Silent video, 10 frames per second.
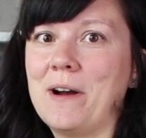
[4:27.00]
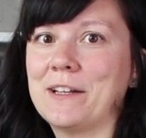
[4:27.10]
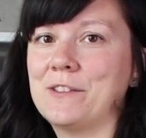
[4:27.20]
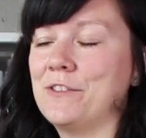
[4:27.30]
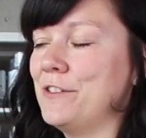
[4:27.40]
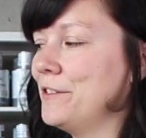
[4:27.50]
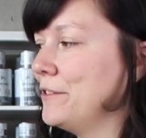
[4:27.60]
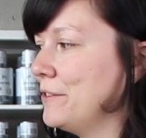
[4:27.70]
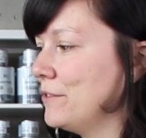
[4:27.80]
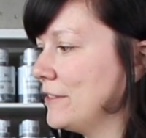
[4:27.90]
wax
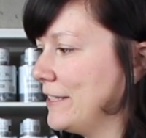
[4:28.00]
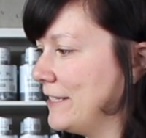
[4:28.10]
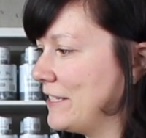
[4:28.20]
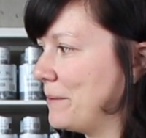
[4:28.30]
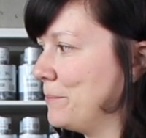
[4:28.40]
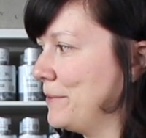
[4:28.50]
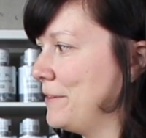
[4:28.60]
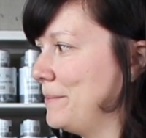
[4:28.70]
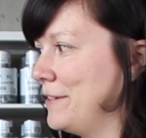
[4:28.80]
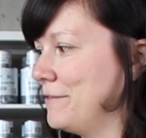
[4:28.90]
too, cleaned up
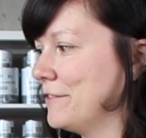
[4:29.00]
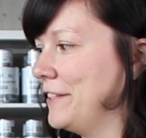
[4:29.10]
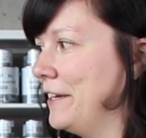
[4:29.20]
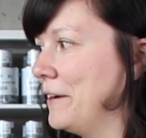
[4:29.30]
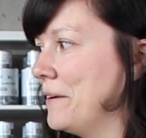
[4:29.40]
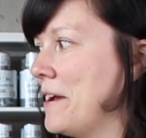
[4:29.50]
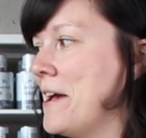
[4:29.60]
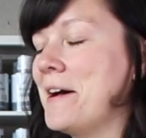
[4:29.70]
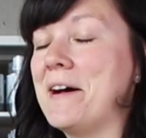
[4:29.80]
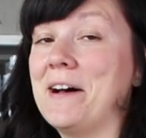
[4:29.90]
with a bit of clear,
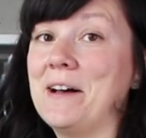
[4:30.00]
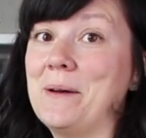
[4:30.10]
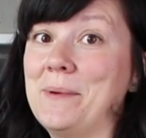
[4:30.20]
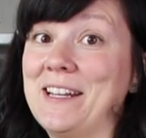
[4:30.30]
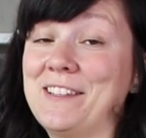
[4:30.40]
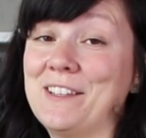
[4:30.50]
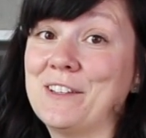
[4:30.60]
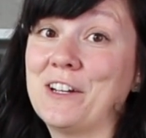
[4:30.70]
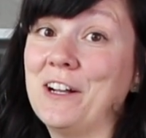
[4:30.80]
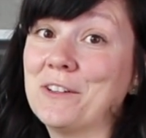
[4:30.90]
and I think
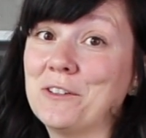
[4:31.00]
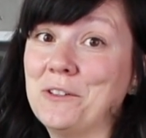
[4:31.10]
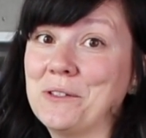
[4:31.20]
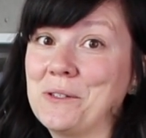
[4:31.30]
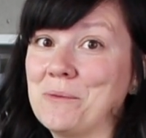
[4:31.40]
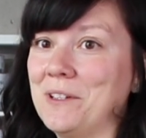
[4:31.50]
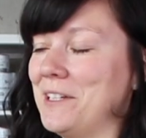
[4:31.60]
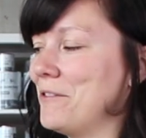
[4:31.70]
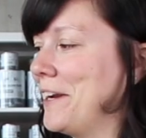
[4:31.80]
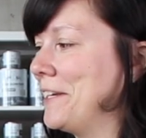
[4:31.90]
the color looks
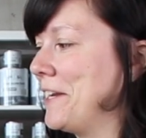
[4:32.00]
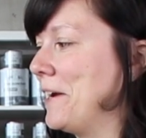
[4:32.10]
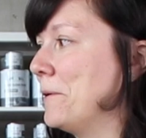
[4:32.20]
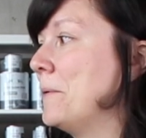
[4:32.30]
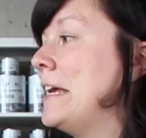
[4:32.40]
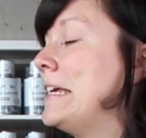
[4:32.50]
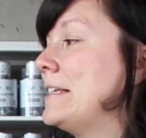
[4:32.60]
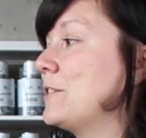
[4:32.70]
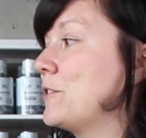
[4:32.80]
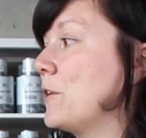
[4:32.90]
really great now.
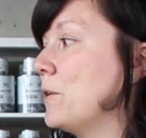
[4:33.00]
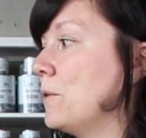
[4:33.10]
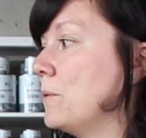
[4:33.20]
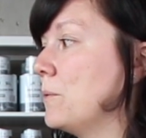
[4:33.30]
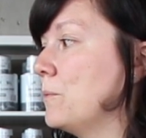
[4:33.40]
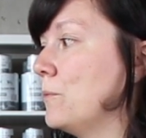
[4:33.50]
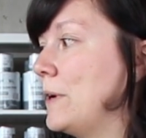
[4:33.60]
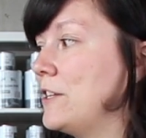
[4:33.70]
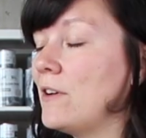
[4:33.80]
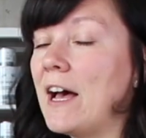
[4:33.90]
So
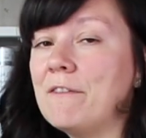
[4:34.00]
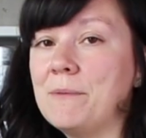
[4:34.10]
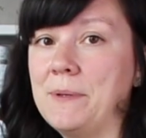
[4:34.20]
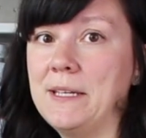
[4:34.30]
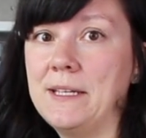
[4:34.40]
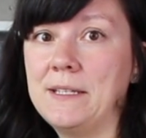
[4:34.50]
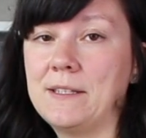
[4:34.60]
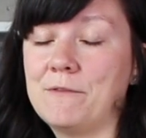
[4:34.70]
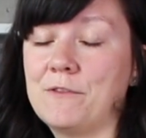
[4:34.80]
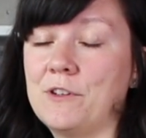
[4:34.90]
when you have a
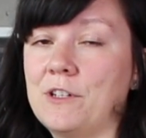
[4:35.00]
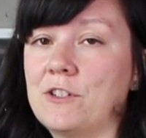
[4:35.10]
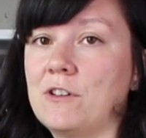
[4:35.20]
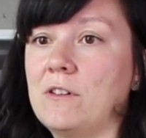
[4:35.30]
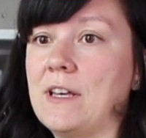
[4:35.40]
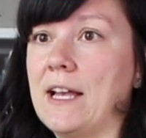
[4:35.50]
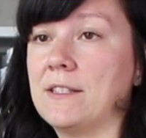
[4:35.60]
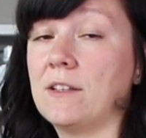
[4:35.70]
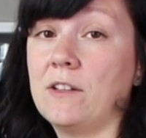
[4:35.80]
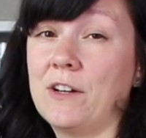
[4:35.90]
piece of furniture
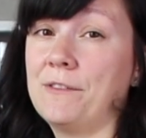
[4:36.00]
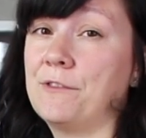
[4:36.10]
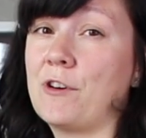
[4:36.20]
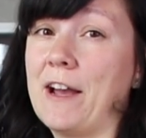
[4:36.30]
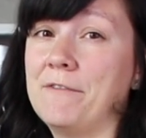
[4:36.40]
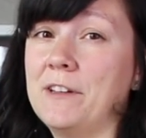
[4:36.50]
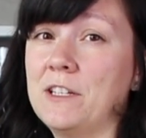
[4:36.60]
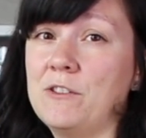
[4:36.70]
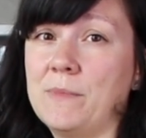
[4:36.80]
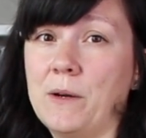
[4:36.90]
that's a lot of
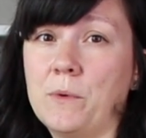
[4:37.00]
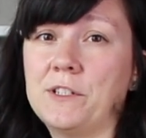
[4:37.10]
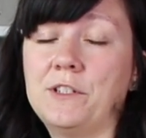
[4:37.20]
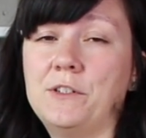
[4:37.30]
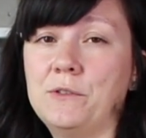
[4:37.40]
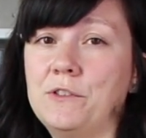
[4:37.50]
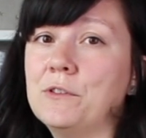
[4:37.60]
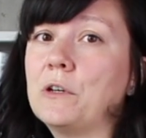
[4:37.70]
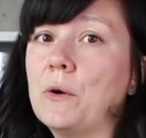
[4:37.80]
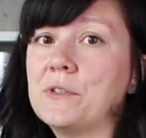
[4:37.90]
traffic, you might want to do
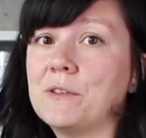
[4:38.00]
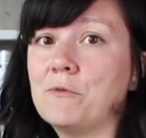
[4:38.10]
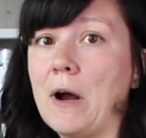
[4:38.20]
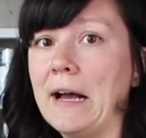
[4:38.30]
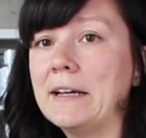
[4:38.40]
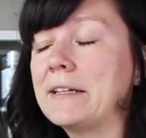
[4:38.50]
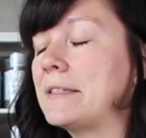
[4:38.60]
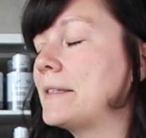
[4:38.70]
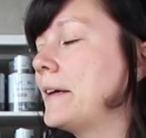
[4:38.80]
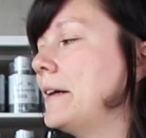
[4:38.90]
2 coats of
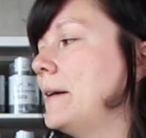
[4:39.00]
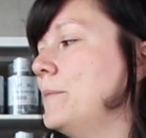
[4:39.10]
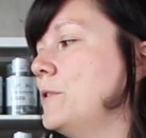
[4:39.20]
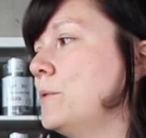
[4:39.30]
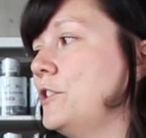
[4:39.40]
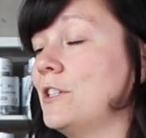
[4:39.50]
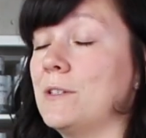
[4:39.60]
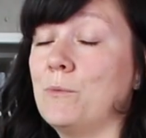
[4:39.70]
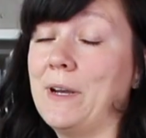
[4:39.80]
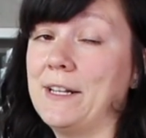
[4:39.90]
wax. You would
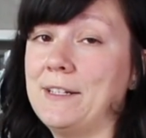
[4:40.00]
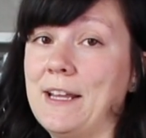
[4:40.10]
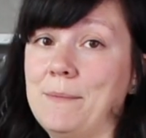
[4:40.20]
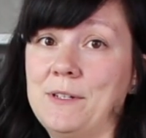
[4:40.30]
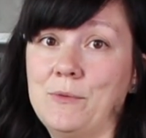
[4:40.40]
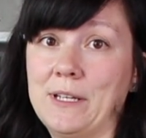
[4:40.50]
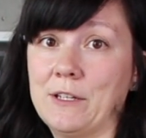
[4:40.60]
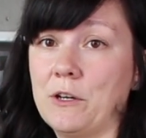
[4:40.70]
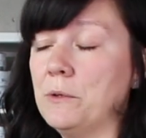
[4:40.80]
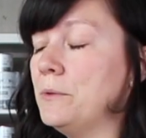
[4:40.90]
just wait a day between
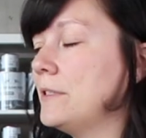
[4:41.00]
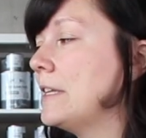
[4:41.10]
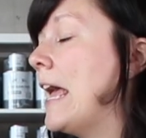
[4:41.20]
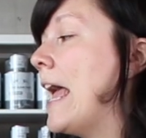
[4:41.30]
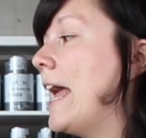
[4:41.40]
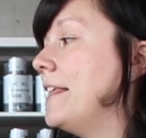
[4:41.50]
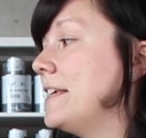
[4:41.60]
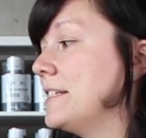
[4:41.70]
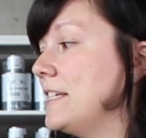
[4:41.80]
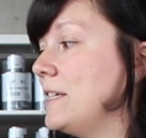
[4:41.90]
coats. And
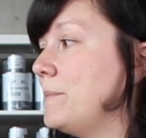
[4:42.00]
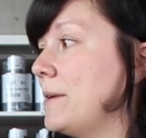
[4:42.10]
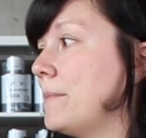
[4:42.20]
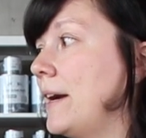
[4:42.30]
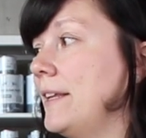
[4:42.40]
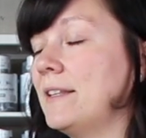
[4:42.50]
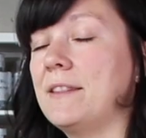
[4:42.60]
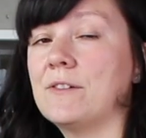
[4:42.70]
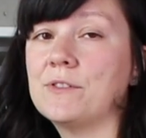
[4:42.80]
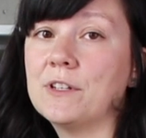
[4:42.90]
then keep in mind
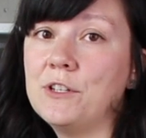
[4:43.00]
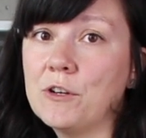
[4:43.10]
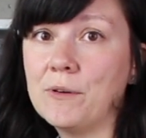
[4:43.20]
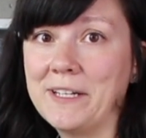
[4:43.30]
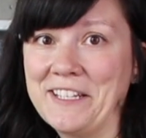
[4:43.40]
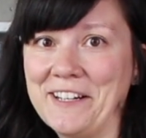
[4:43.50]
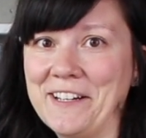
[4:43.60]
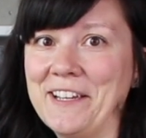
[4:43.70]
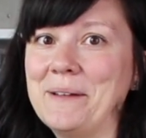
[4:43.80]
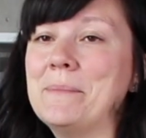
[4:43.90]
that there's a curing
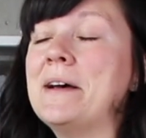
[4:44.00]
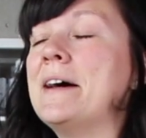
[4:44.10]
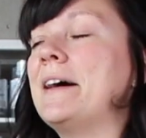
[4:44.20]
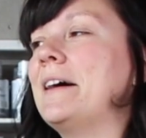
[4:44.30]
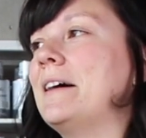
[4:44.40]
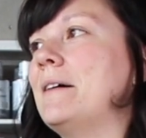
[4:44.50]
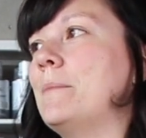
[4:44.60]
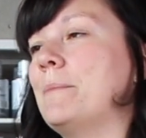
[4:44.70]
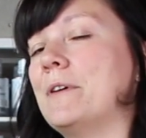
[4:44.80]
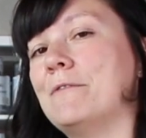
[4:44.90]
time,
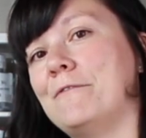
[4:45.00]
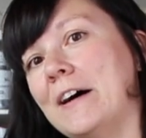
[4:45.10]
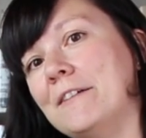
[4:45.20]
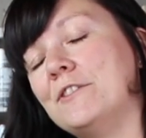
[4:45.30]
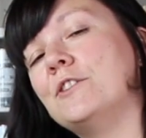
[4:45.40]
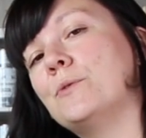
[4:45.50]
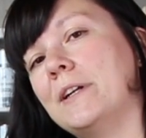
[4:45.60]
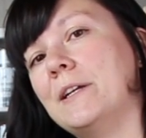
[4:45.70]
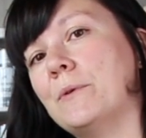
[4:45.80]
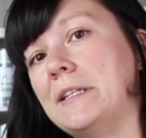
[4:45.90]
about 5 to
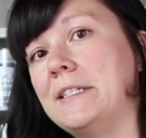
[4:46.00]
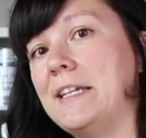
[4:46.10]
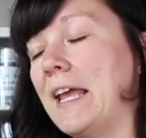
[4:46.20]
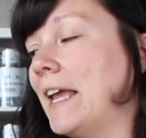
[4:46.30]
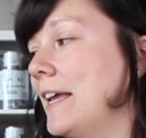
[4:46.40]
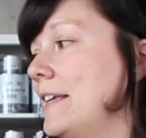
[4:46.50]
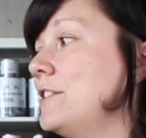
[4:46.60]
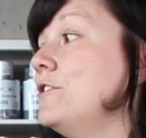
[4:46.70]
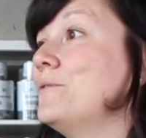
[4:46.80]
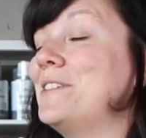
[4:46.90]
21
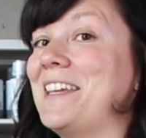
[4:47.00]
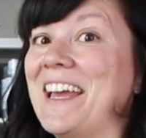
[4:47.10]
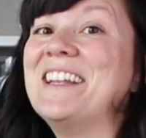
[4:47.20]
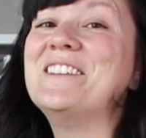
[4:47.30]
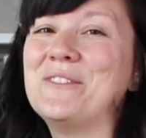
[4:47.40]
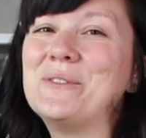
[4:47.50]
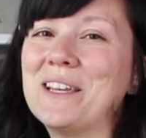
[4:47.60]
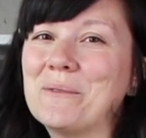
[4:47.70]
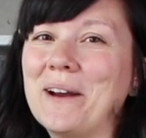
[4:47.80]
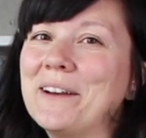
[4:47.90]
days. You can use
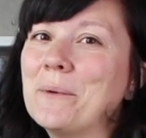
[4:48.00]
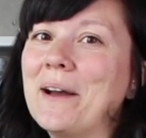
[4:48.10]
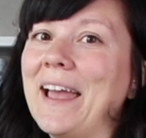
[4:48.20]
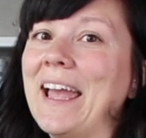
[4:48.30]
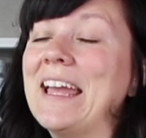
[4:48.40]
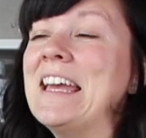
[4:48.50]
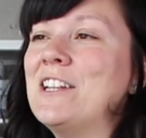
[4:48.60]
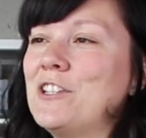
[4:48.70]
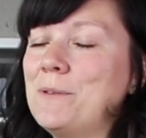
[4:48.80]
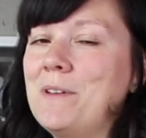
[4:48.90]
it right away.
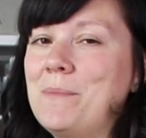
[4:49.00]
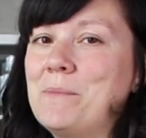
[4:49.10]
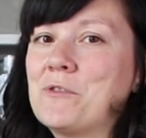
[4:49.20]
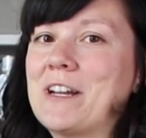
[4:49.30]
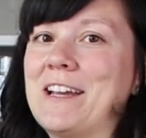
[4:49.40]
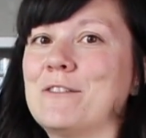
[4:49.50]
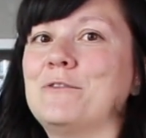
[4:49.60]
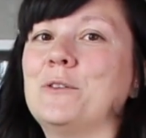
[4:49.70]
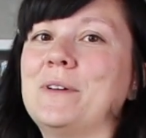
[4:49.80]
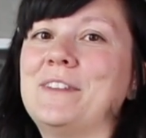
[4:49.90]
Just be a bit more
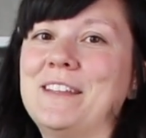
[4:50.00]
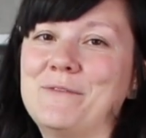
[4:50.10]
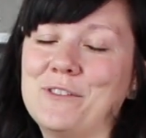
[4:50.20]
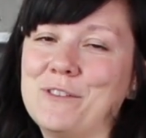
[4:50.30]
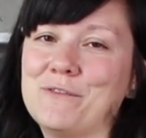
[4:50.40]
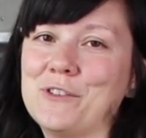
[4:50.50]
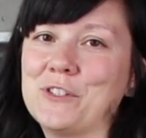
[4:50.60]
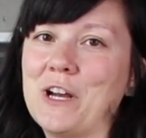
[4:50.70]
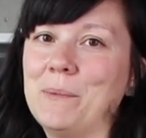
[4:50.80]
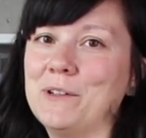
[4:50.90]
careful with it for the
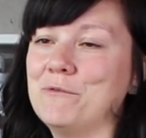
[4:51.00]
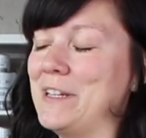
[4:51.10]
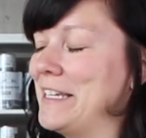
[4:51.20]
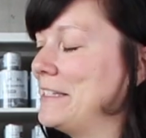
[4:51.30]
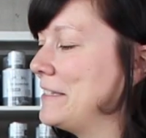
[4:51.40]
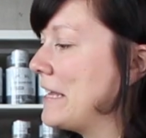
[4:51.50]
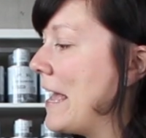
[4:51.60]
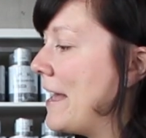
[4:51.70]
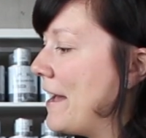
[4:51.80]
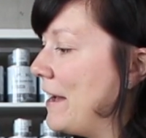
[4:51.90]
first couple of weeks.
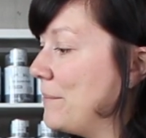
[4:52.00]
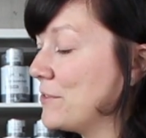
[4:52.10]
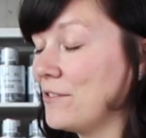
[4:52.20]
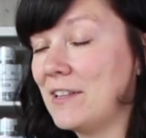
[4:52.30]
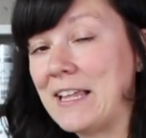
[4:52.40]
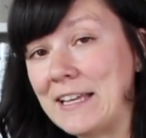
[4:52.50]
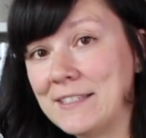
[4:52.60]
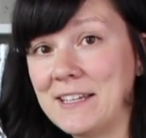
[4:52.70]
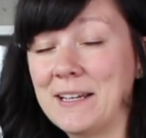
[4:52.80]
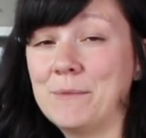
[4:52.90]
So the
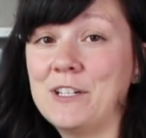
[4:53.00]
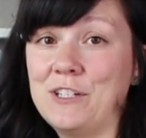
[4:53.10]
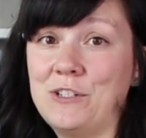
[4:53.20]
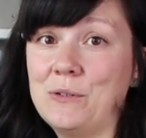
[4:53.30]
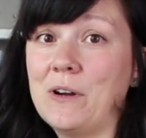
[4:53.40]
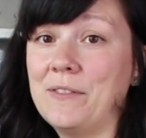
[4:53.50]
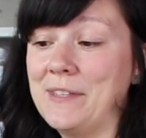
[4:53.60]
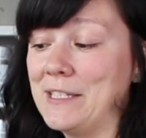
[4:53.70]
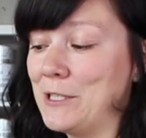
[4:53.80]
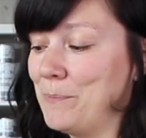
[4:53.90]
last thing I'm going to do on
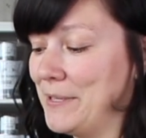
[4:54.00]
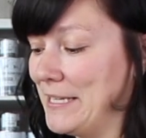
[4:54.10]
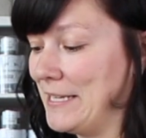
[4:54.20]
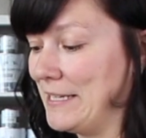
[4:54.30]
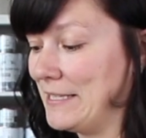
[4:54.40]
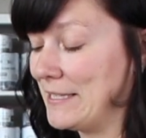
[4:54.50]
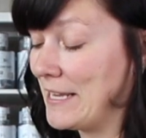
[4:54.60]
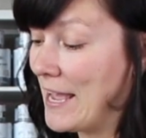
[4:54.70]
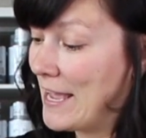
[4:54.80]
this piece